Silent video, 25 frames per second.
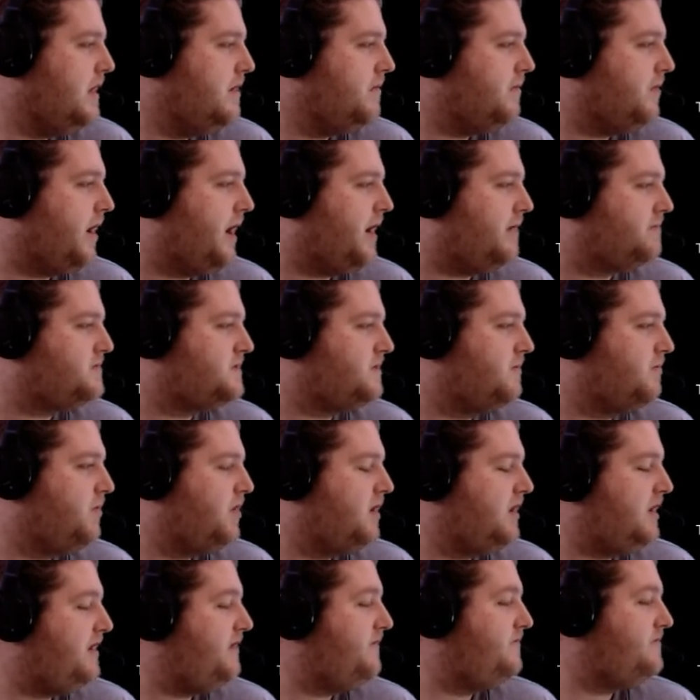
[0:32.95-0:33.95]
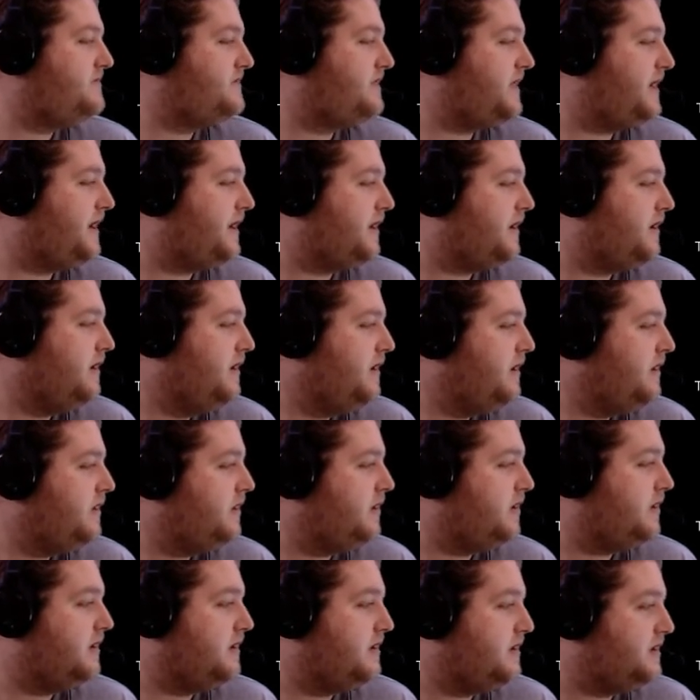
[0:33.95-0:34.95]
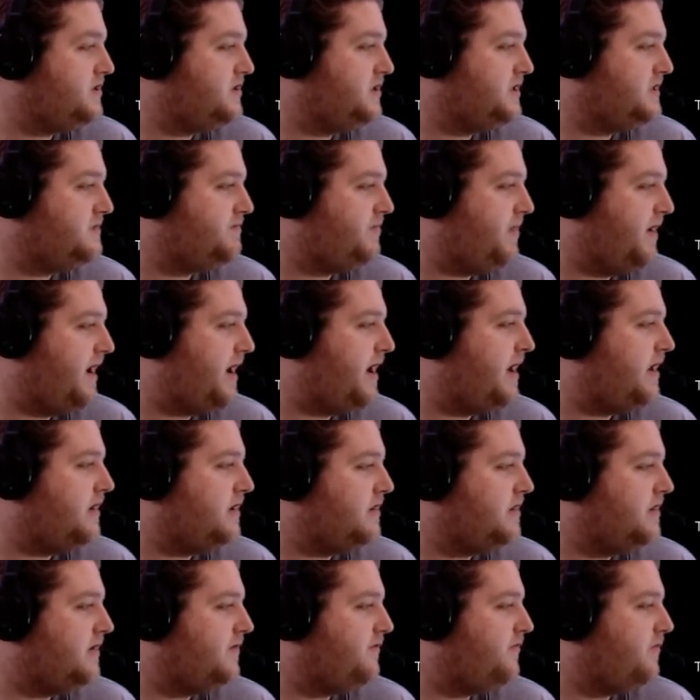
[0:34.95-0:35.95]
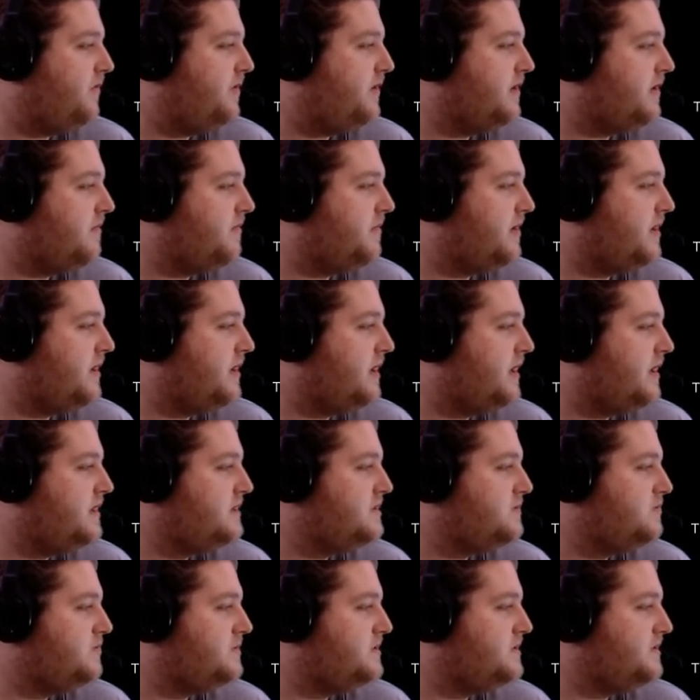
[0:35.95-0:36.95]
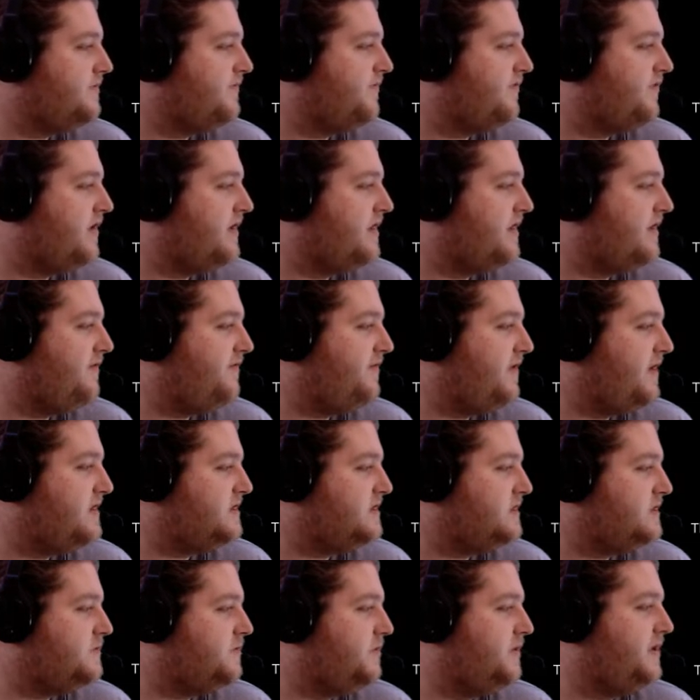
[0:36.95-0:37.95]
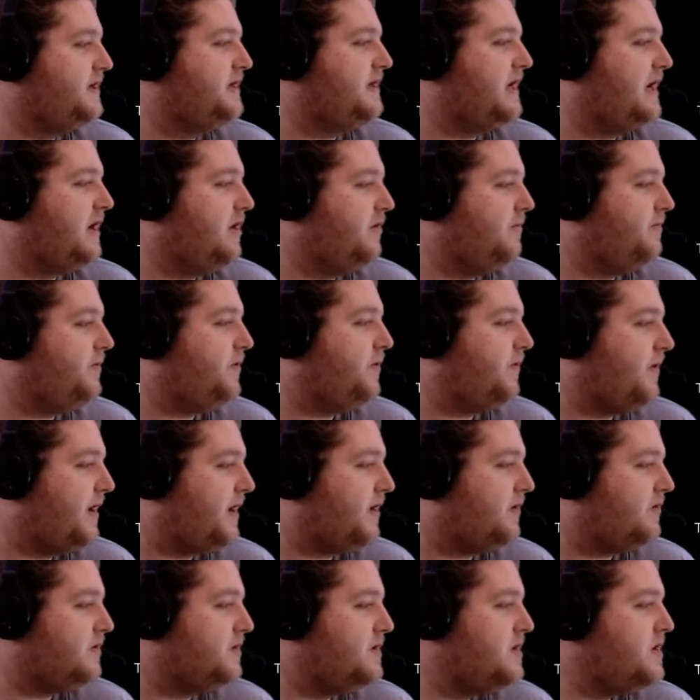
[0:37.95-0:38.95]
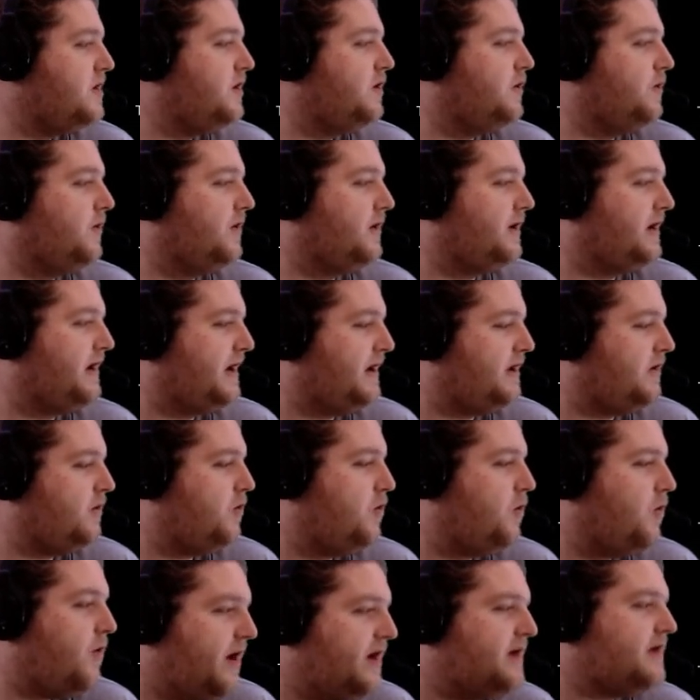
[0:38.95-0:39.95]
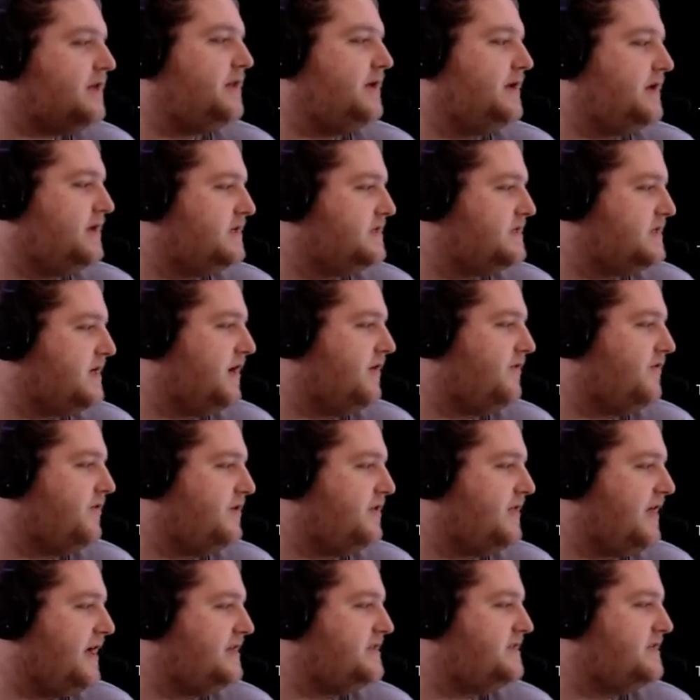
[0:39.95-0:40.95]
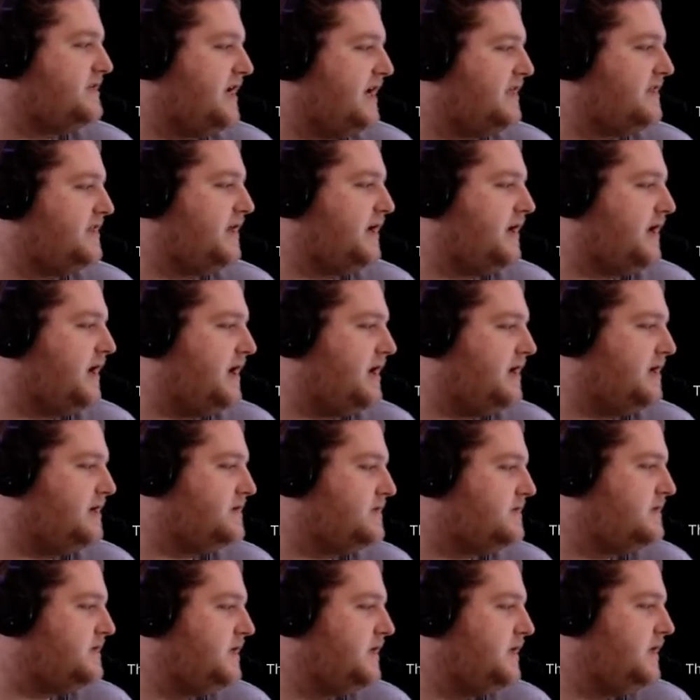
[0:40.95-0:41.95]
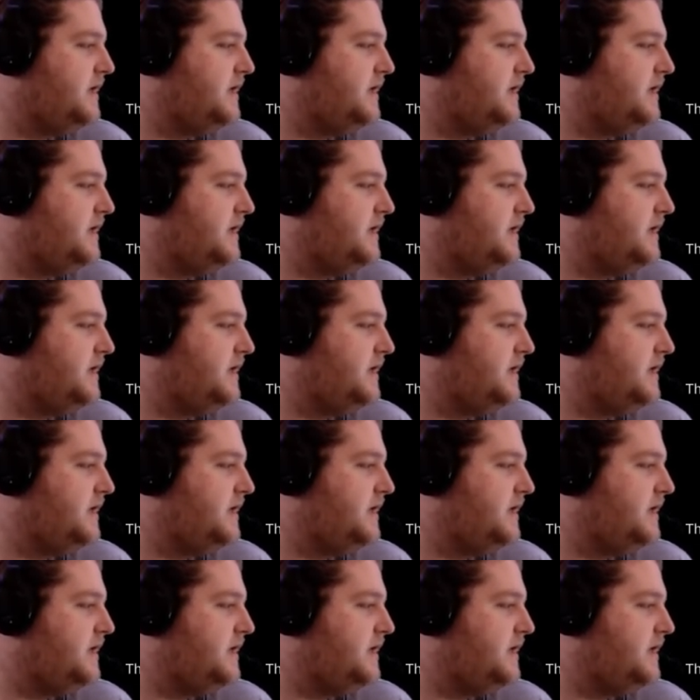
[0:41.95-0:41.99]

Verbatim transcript: Perhaps someone lives there. Your condition is bad and therefore it could be nice with some friendly faces willing to help you out. You will quickly discover that's not the case.